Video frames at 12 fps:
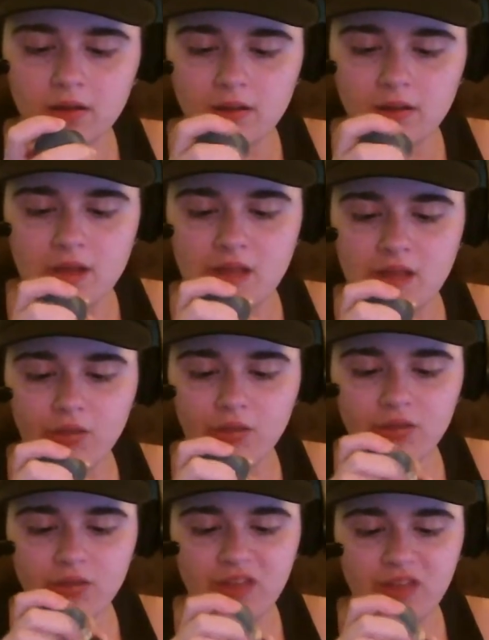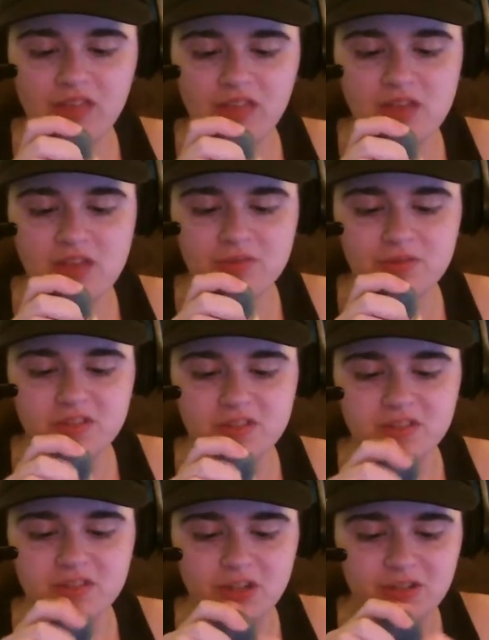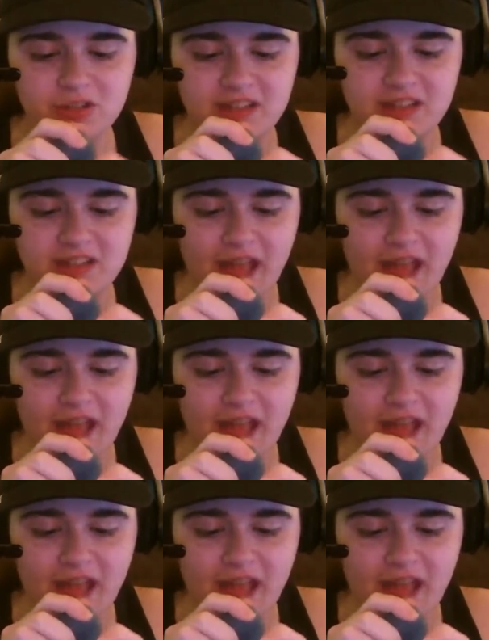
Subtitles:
It looks like they used the sticker decal